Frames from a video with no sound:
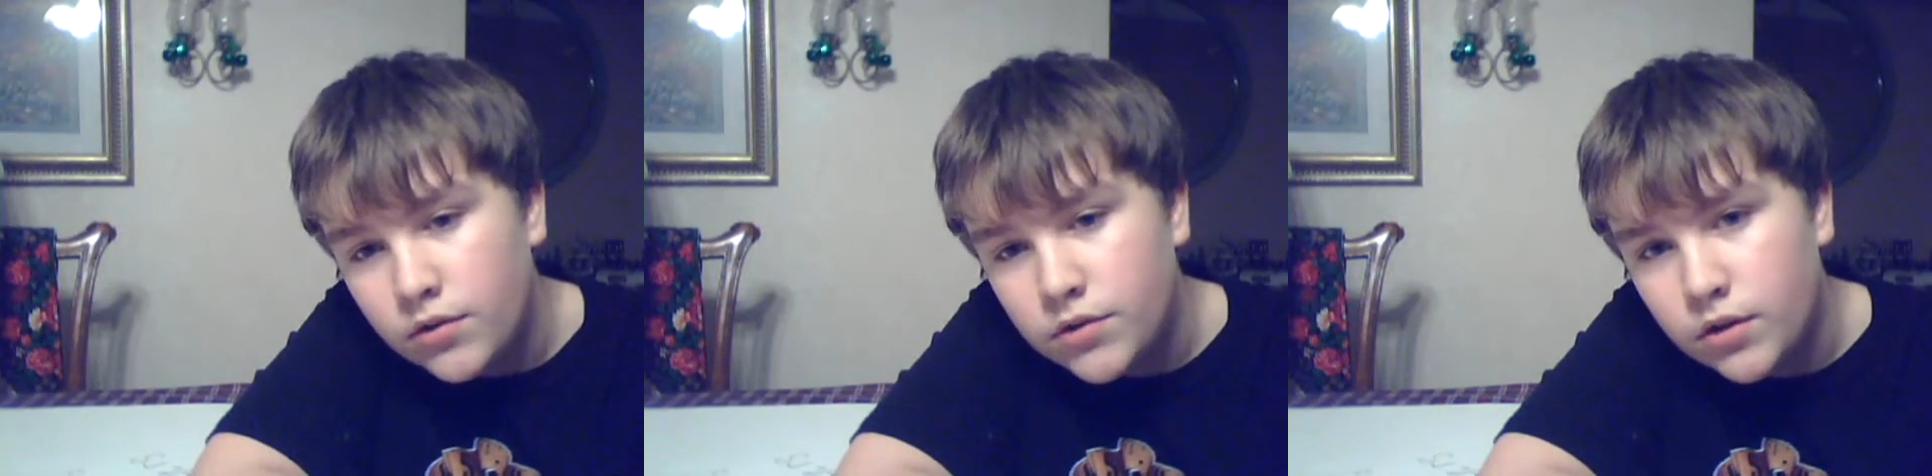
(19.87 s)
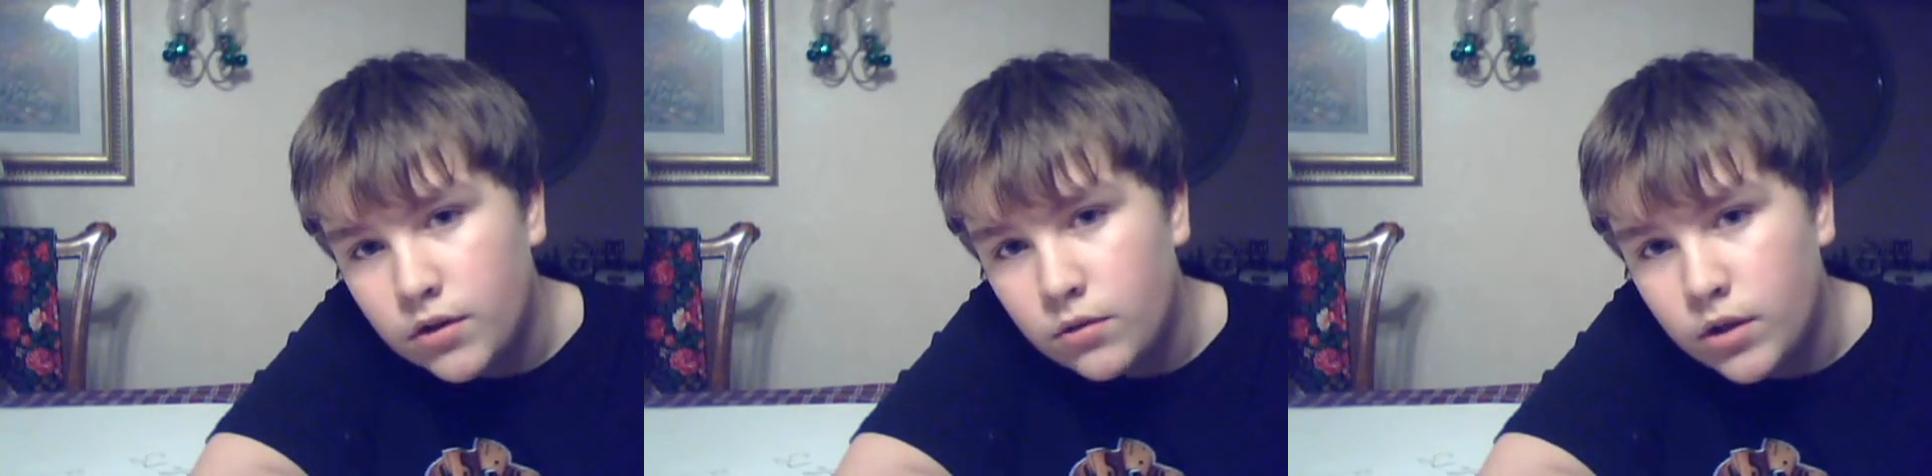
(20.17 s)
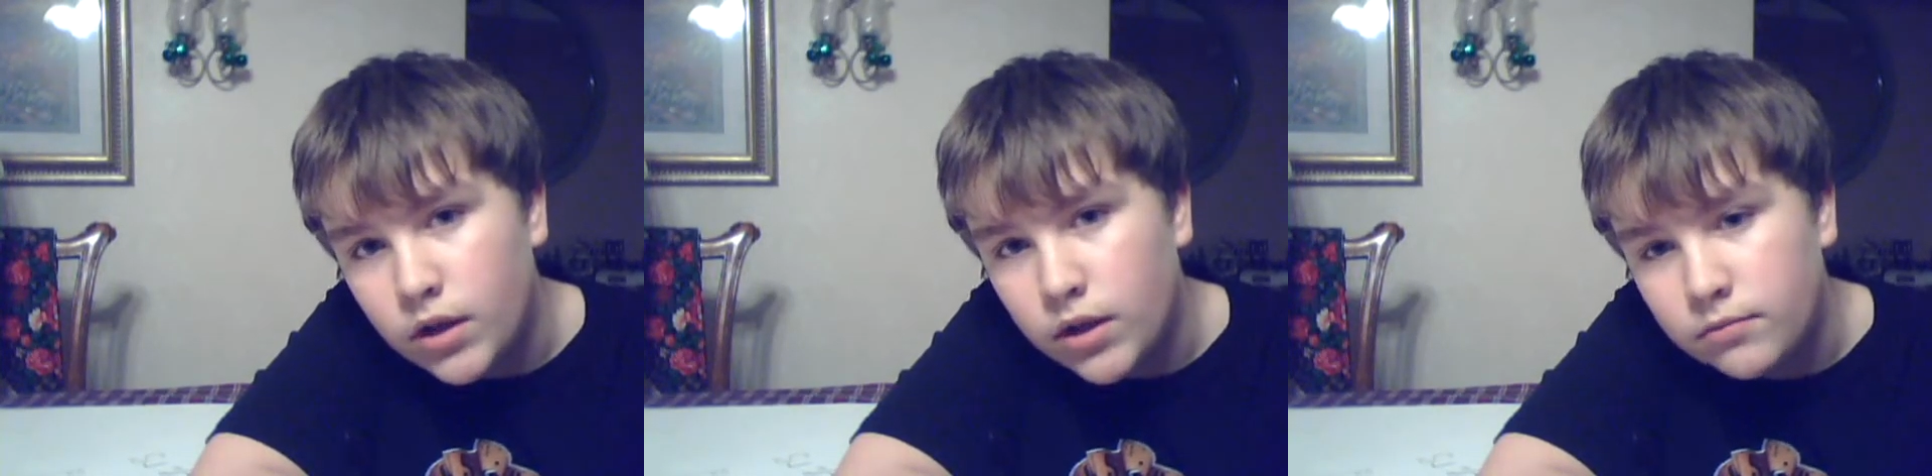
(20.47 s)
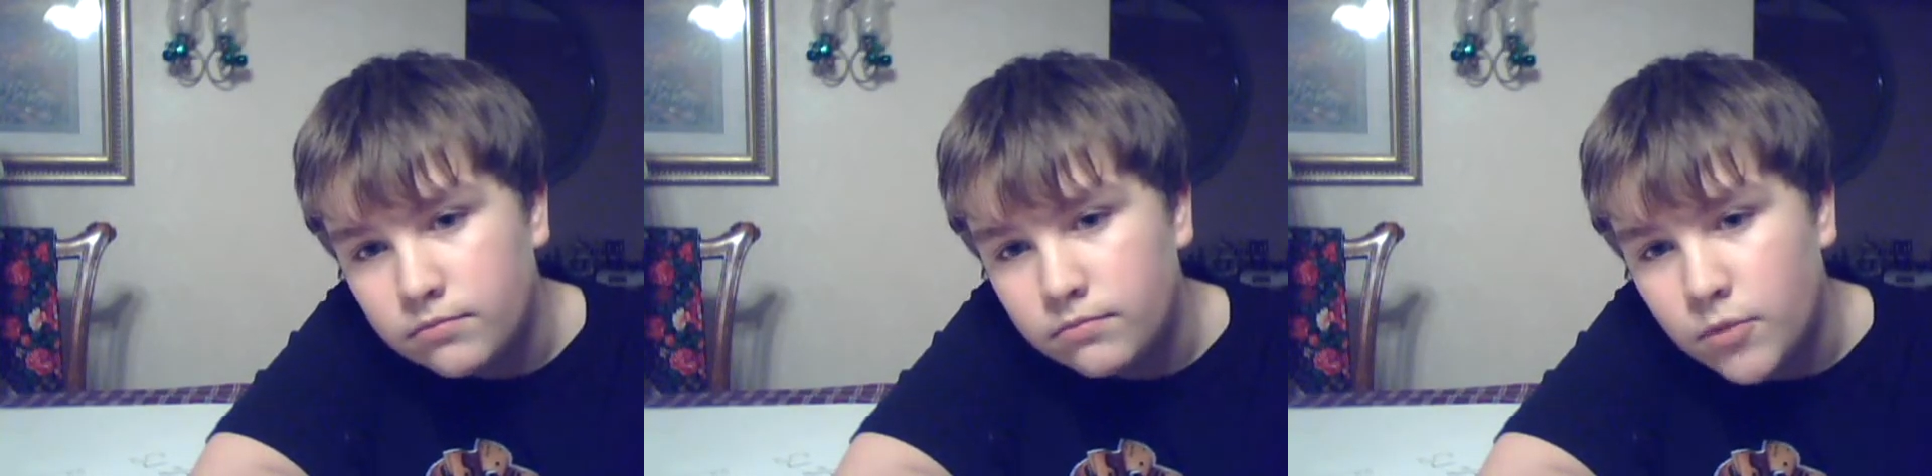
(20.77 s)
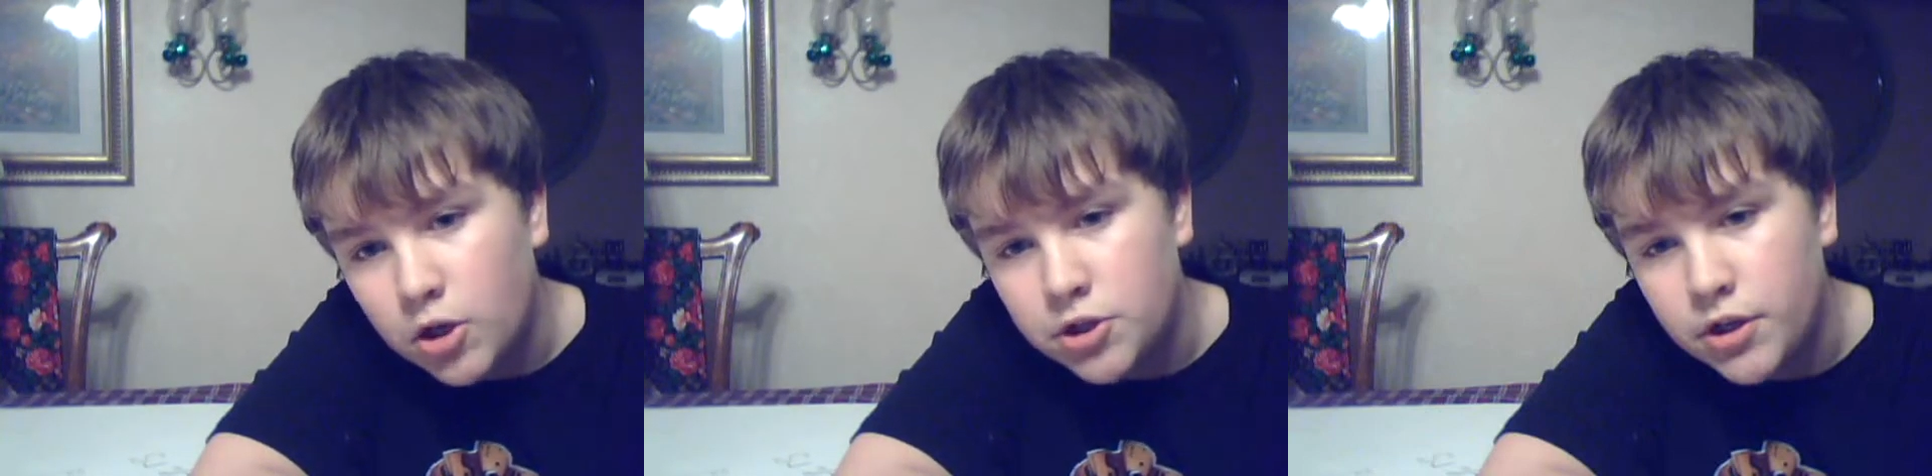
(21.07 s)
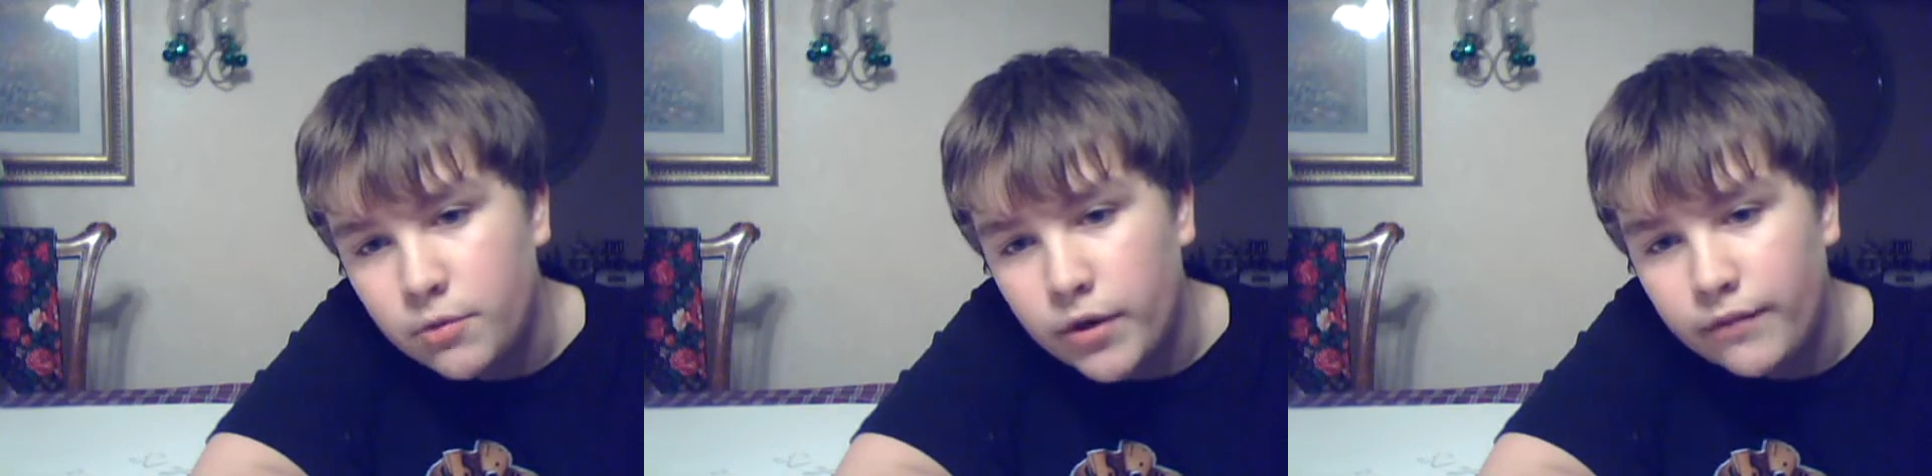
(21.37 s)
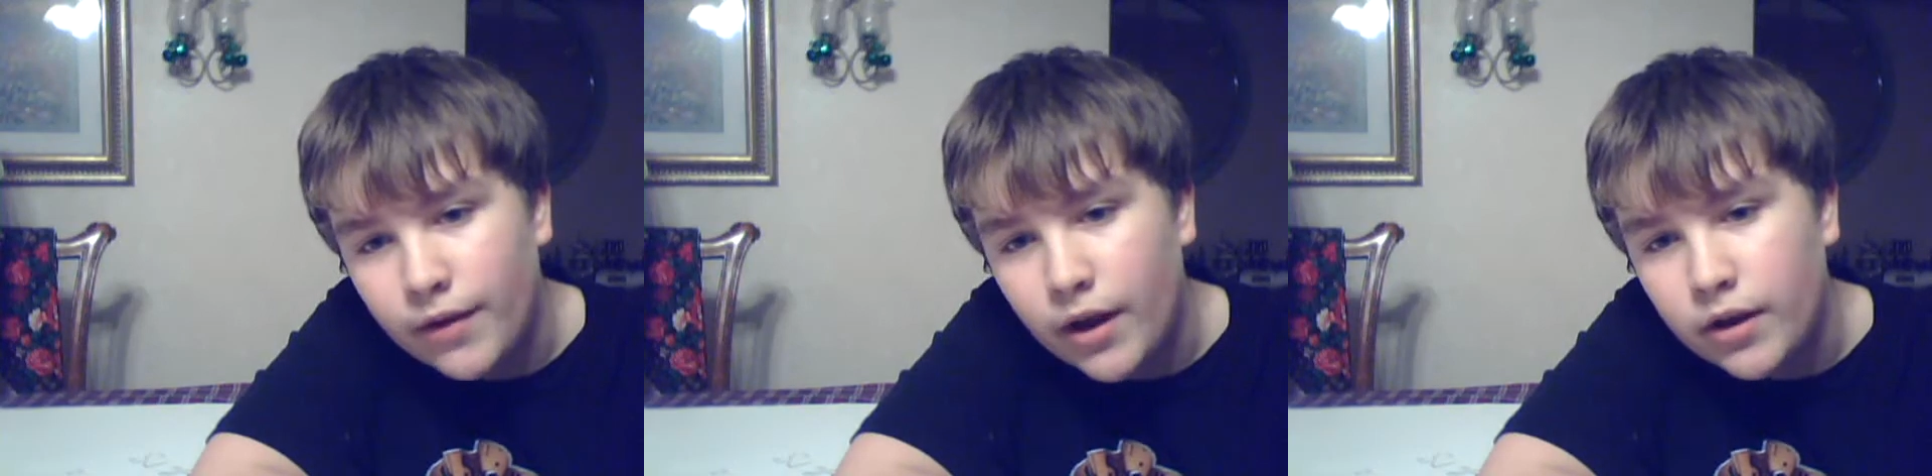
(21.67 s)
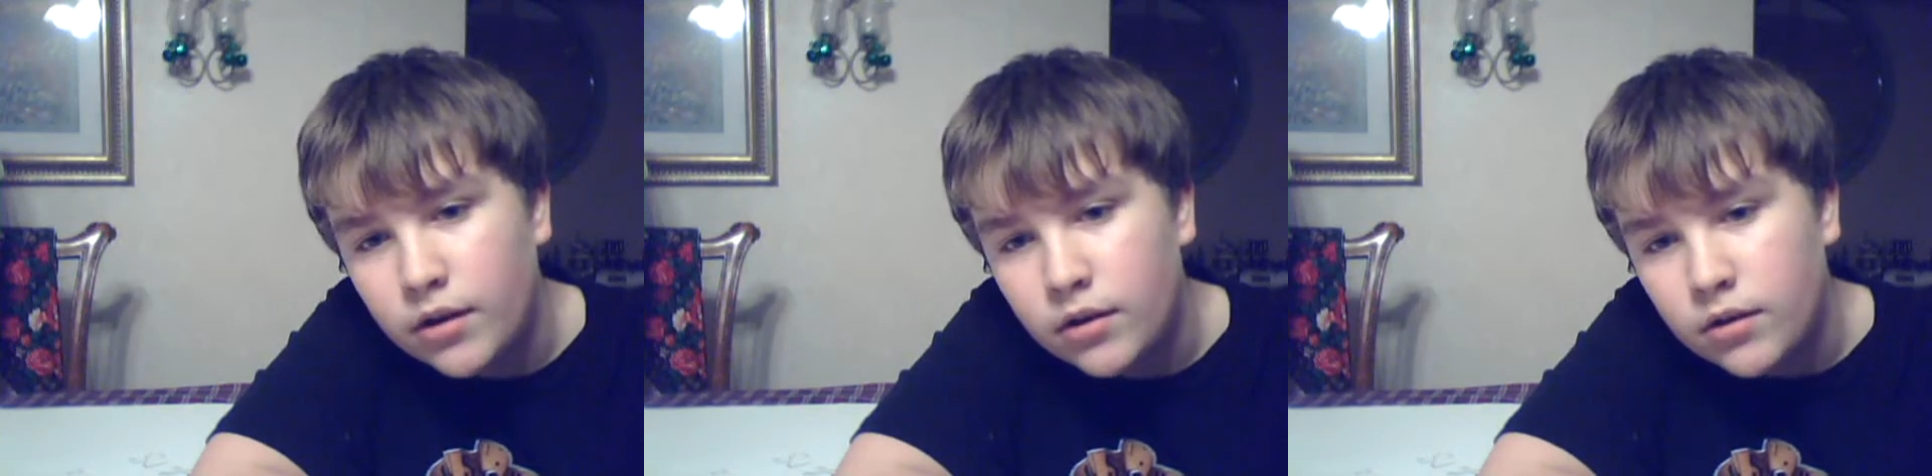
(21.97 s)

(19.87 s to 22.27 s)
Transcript: so I'll show you what I've got.